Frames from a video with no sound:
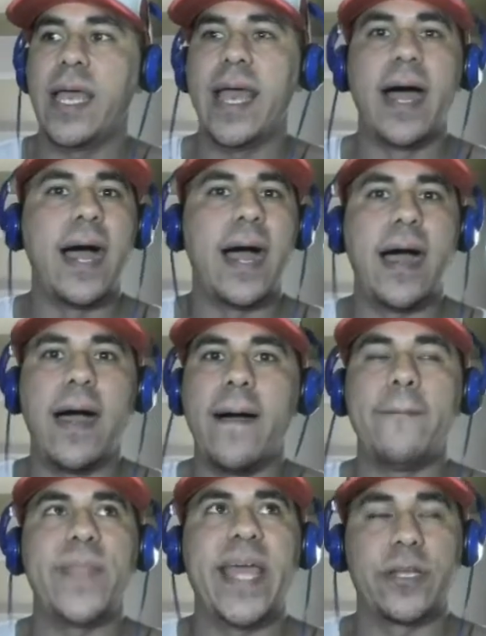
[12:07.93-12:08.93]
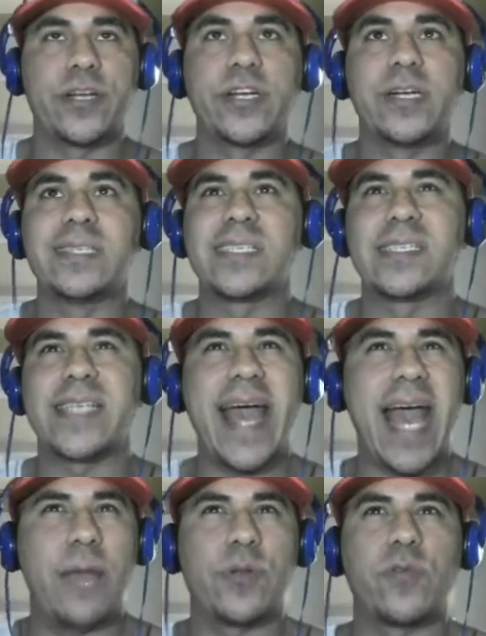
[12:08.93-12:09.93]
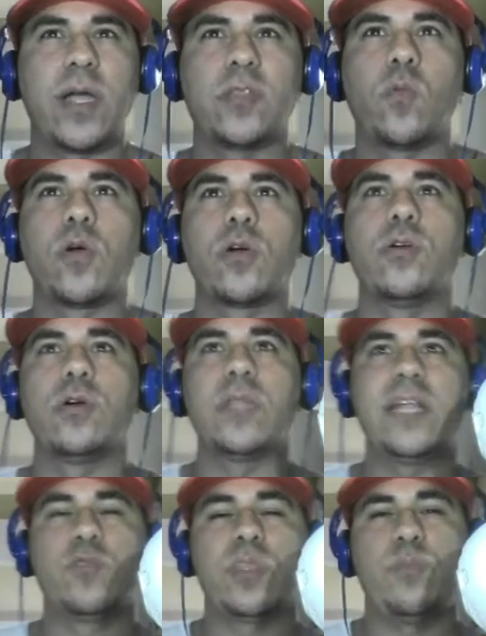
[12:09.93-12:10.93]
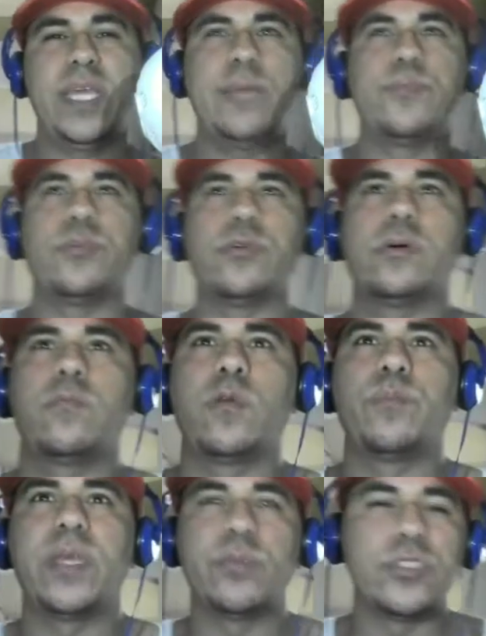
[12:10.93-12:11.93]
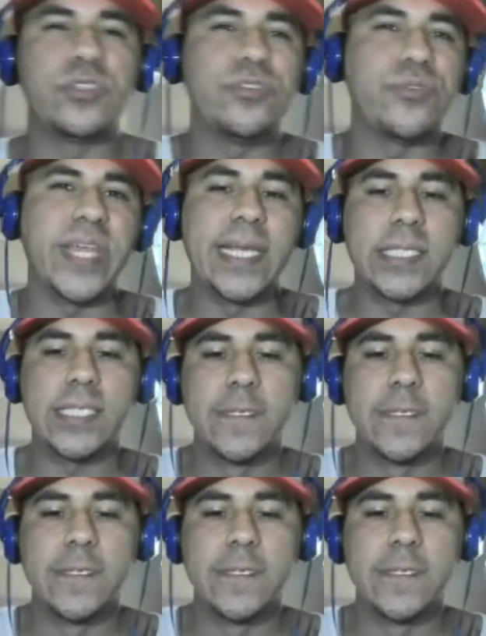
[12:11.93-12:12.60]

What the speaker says: and occurrences that happen around the world and with people, when people do things.